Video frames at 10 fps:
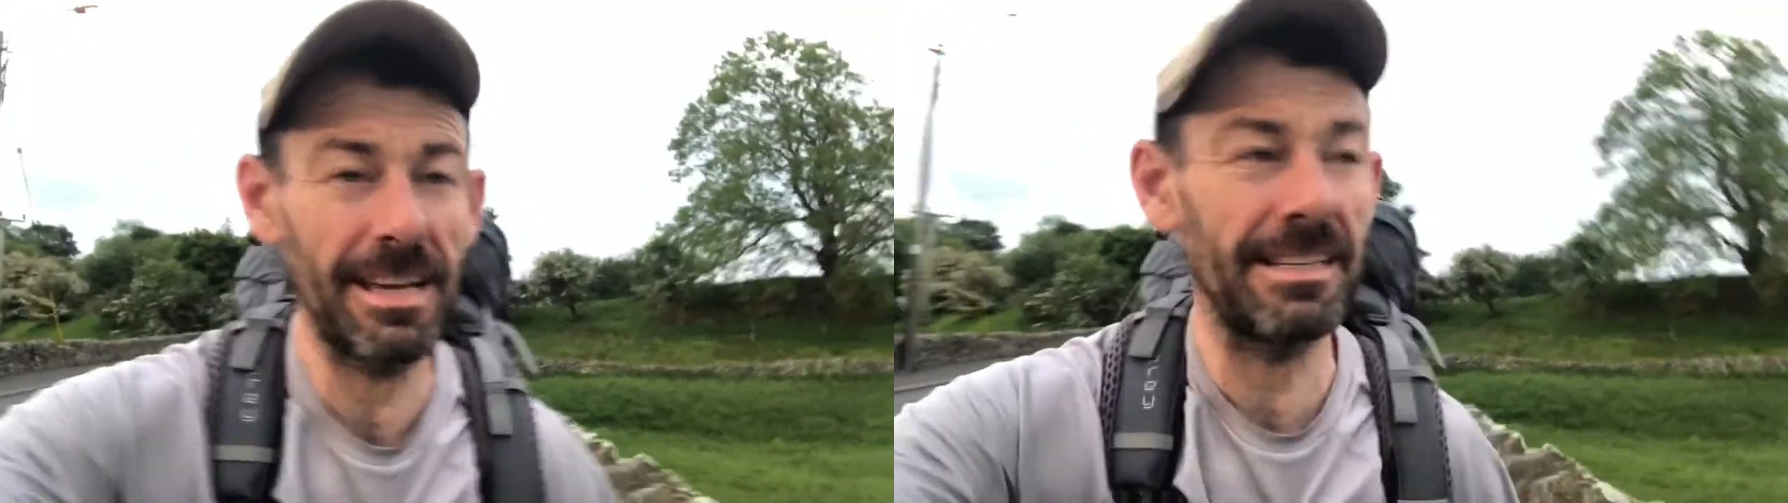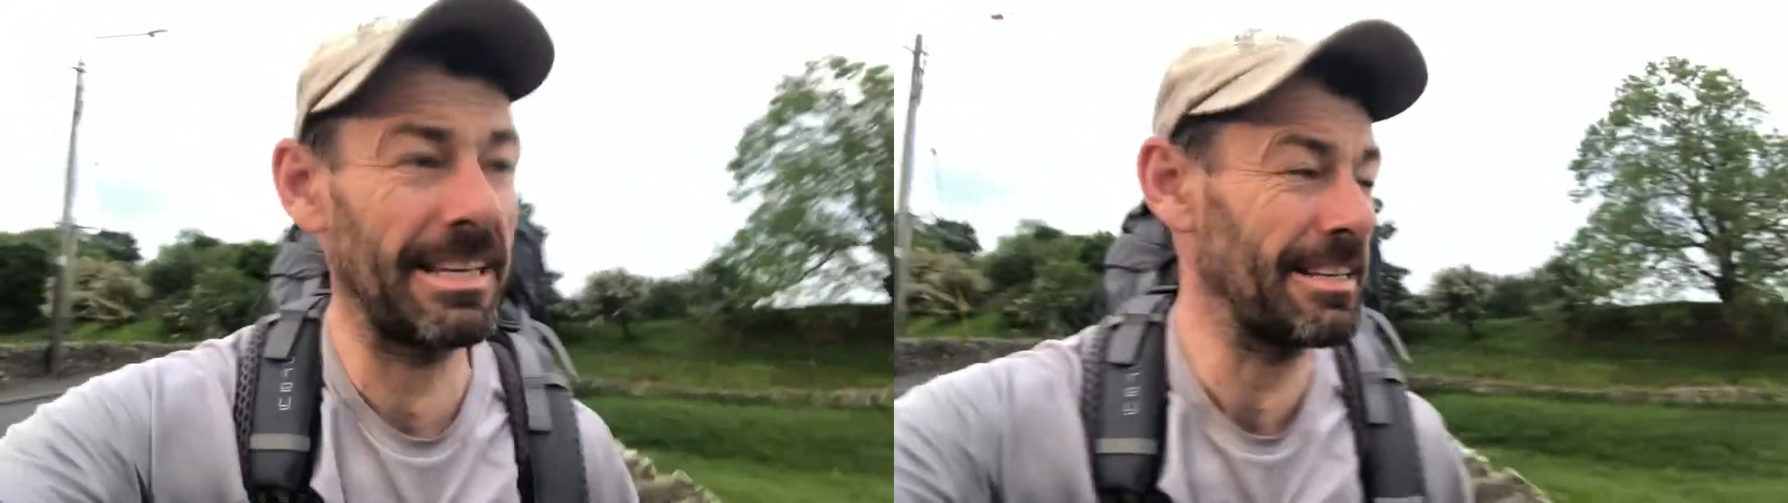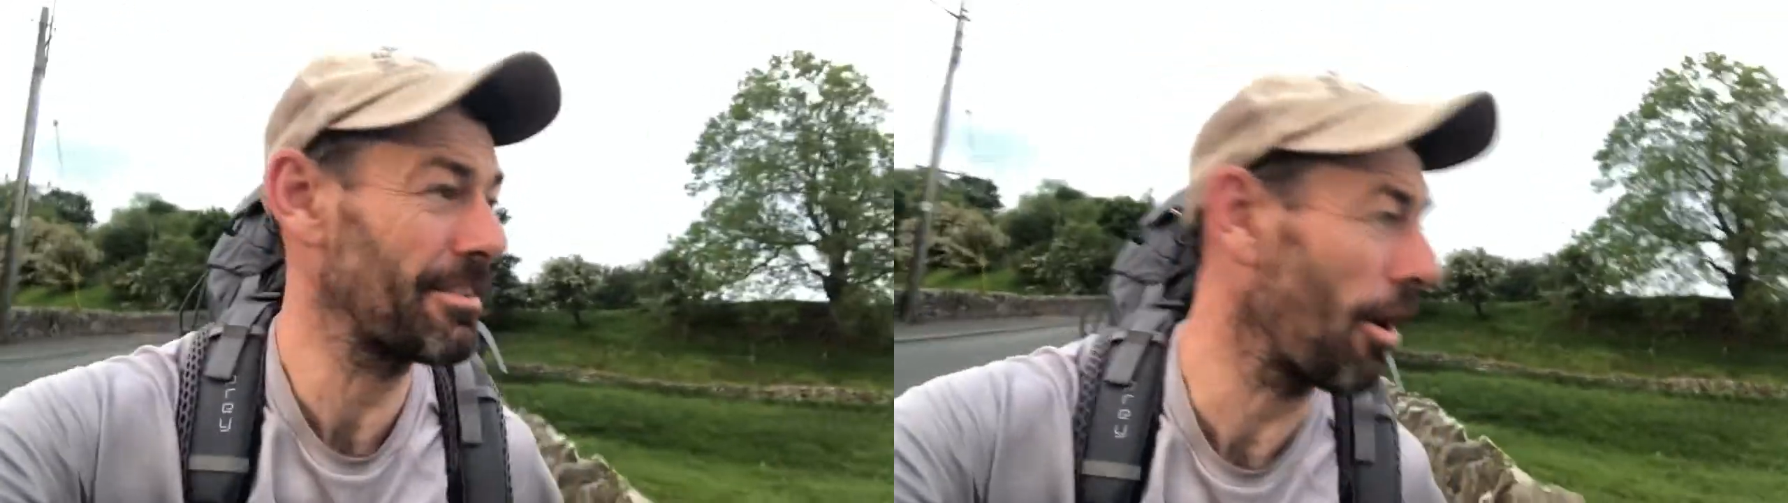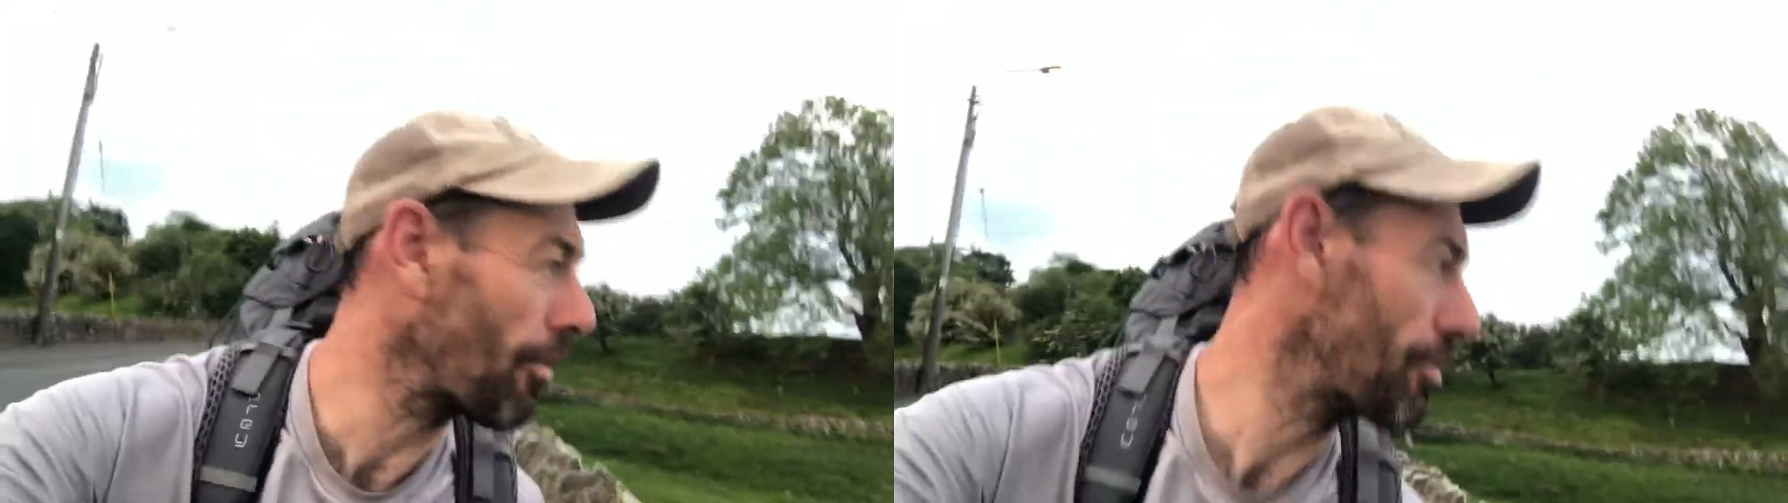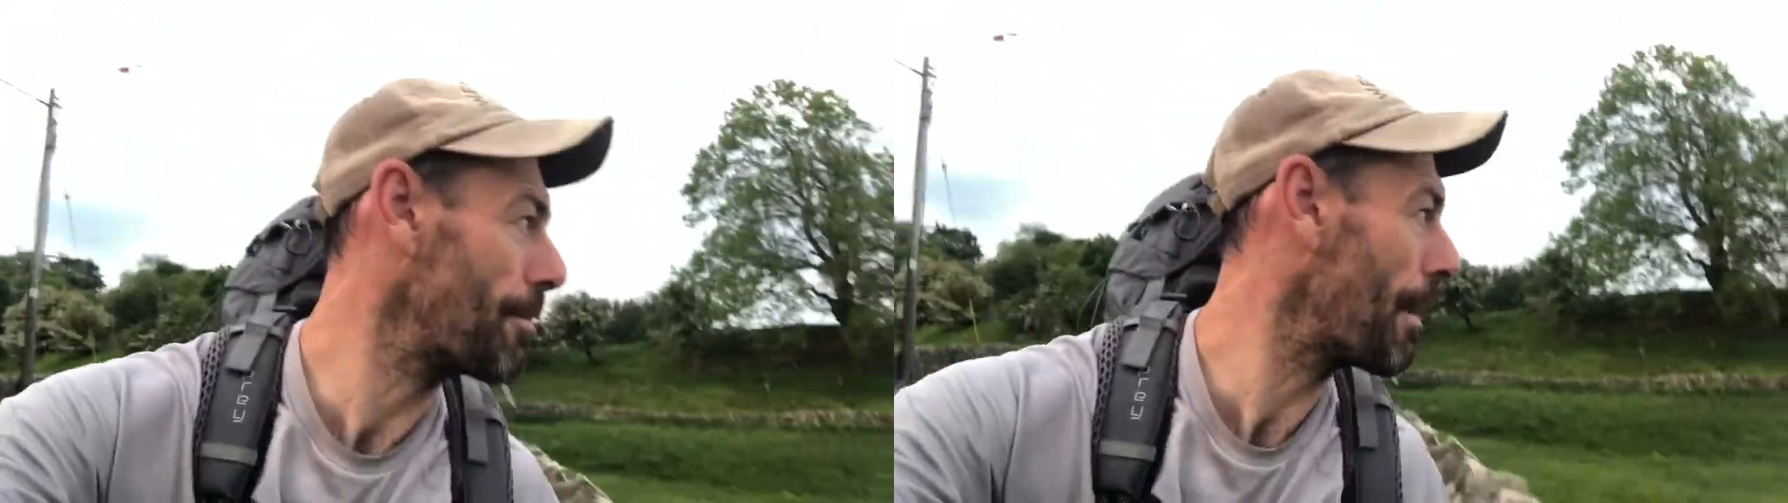is it's
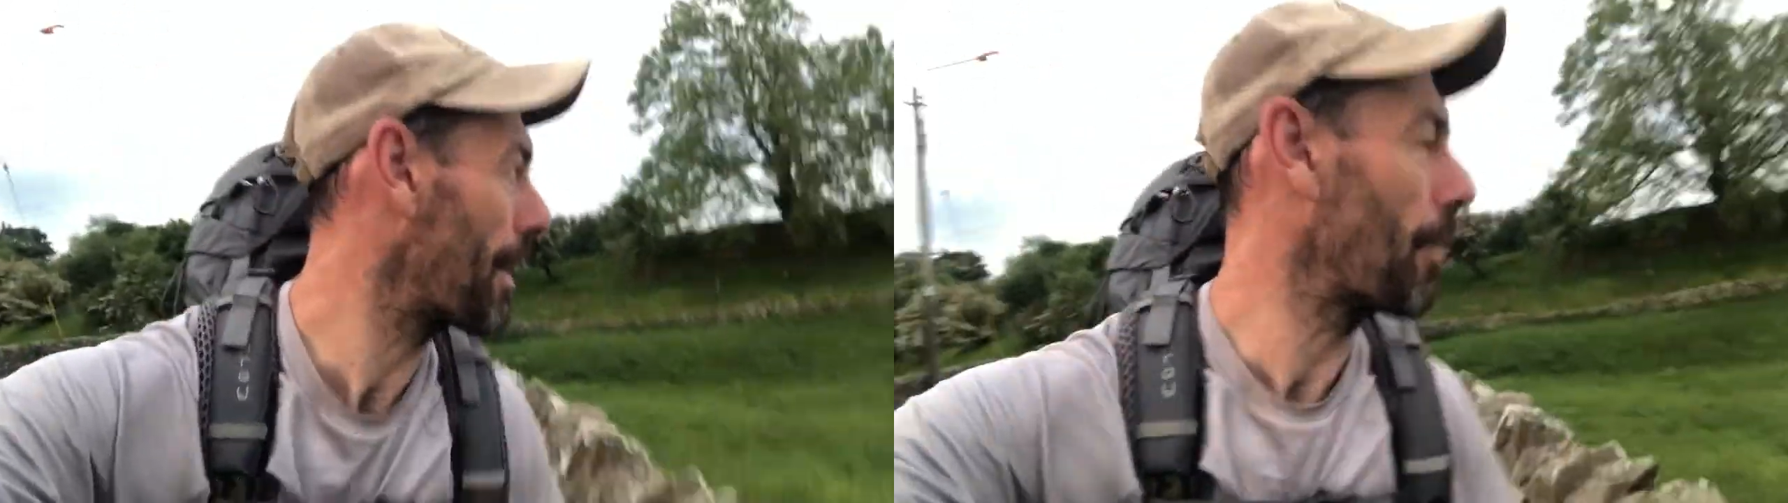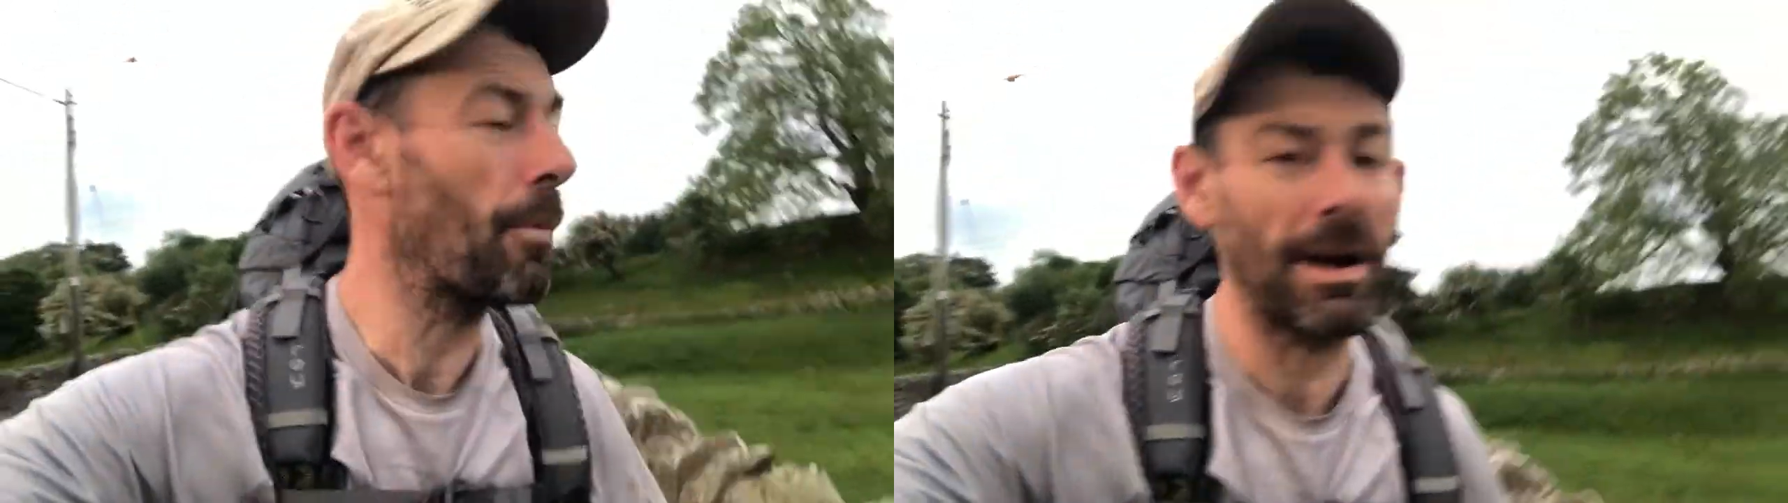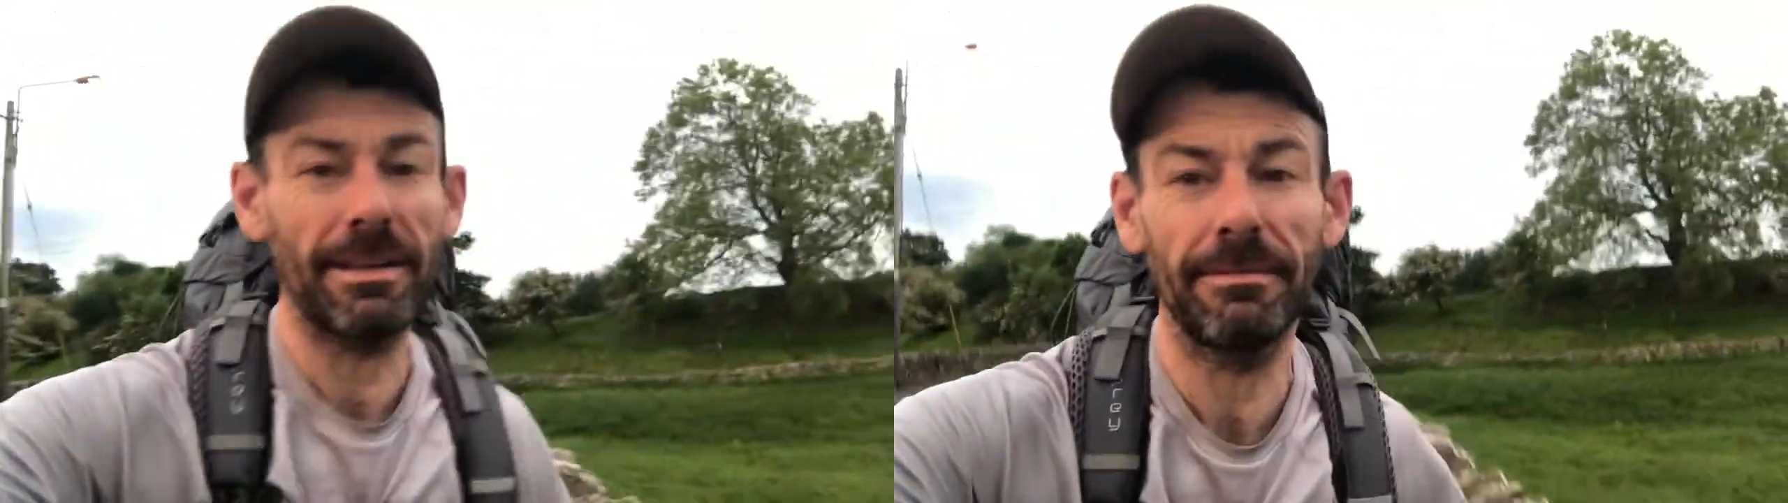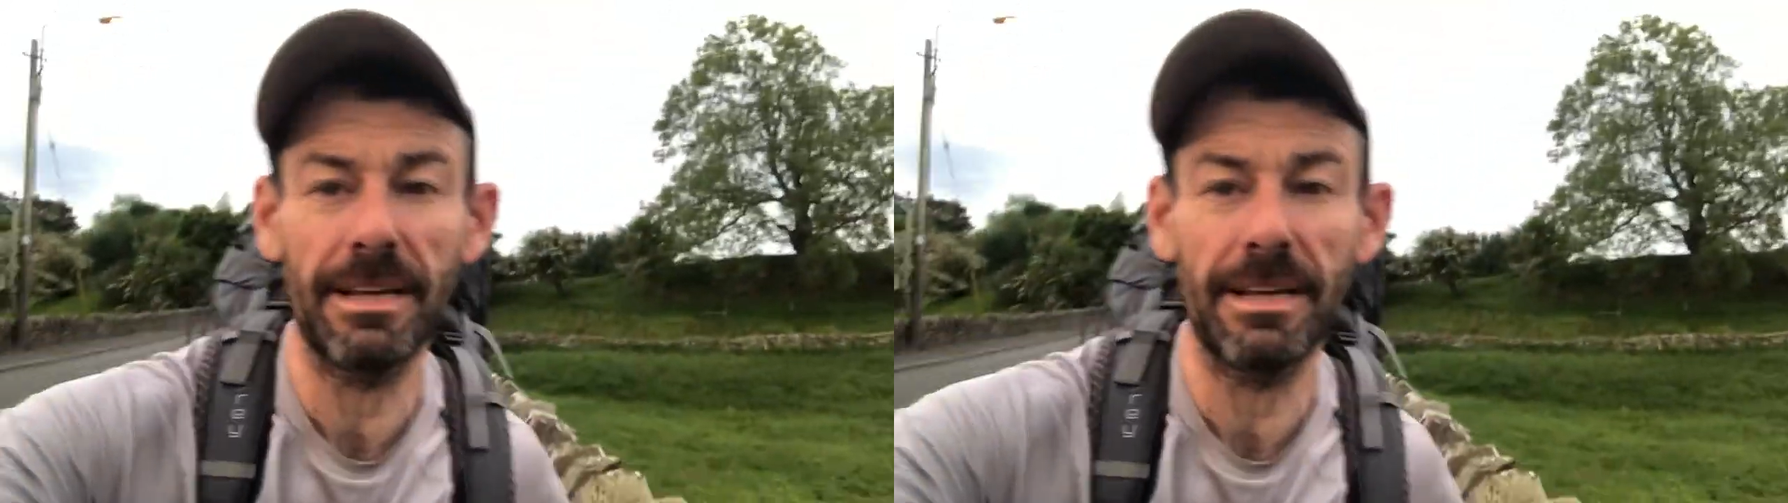on the Pennine Way.